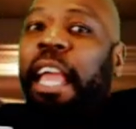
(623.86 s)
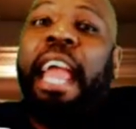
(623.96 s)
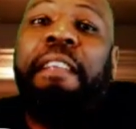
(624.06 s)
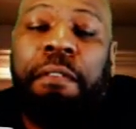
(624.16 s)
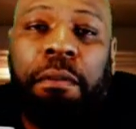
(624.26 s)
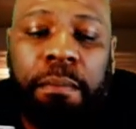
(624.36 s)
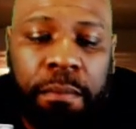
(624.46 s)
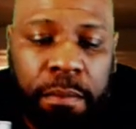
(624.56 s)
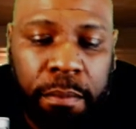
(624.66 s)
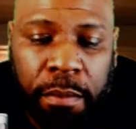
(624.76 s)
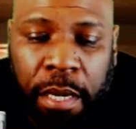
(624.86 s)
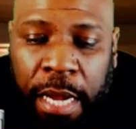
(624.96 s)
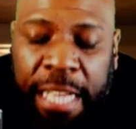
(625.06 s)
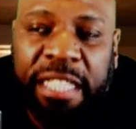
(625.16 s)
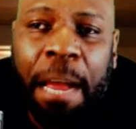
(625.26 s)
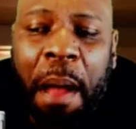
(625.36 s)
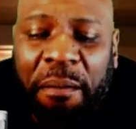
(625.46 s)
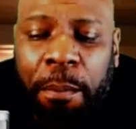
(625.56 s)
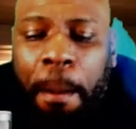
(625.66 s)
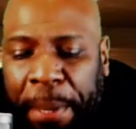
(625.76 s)
They're hateful. And
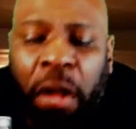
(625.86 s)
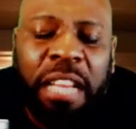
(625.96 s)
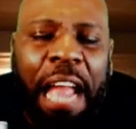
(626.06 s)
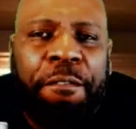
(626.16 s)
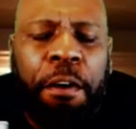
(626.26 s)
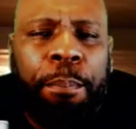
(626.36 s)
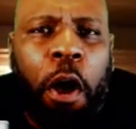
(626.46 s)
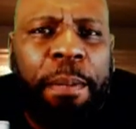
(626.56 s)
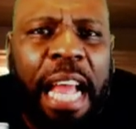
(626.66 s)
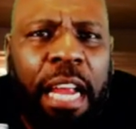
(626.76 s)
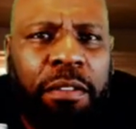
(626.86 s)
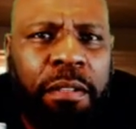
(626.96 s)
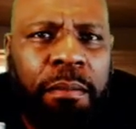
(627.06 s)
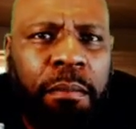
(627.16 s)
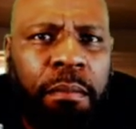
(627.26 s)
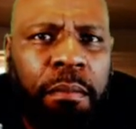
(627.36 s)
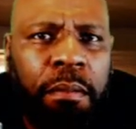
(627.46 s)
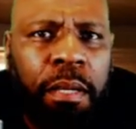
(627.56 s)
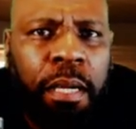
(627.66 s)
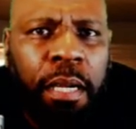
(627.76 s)
some of them are built like football players.
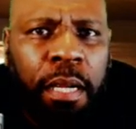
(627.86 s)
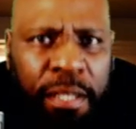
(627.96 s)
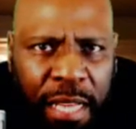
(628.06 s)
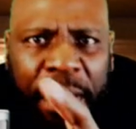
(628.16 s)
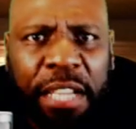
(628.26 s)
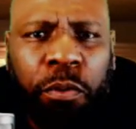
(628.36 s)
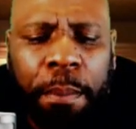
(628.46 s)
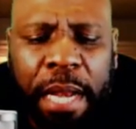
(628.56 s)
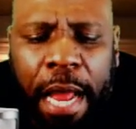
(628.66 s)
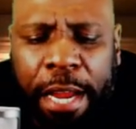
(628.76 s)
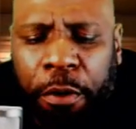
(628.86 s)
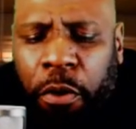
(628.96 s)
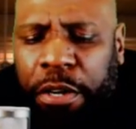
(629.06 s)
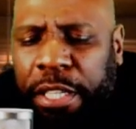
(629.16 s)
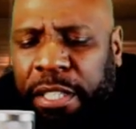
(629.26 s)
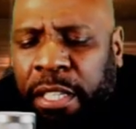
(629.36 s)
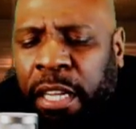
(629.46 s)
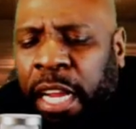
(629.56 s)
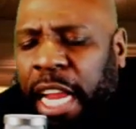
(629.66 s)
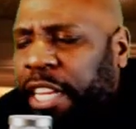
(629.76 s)
Some of these women out here who are
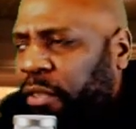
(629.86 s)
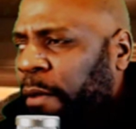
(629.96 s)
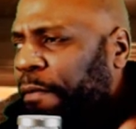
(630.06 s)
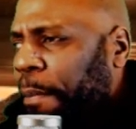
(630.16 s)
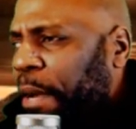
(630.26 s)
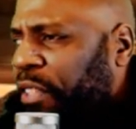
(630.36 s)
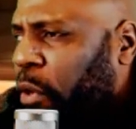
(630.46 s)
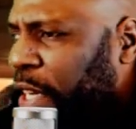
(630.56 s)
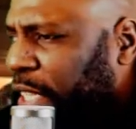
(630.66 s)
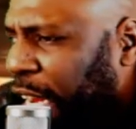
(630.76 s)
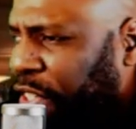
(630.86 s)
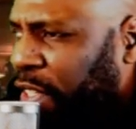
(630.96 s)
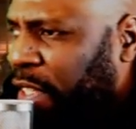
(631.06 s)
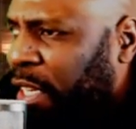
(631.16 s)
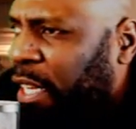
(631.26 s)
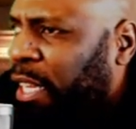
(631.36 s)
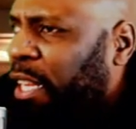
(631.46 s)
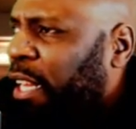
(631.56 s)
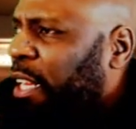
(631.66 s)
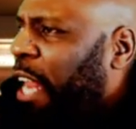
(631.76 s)
in these feminist organizations,
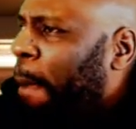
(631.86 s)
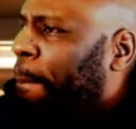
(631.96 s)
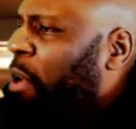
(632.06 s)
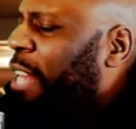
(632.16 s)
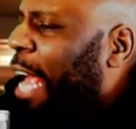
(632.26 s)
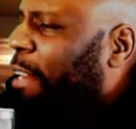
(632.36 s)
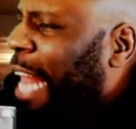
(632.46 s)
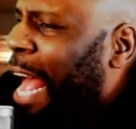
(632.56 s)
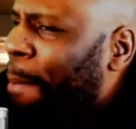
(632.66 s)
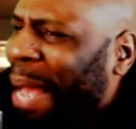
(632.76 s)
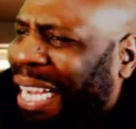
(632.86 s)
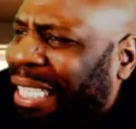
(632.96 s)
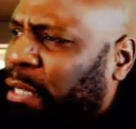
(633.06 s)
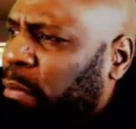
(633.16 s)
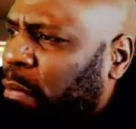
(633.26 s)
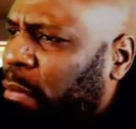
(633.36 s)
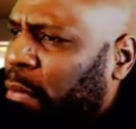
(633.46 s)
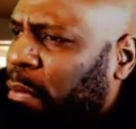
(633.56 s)
they built like linebackers.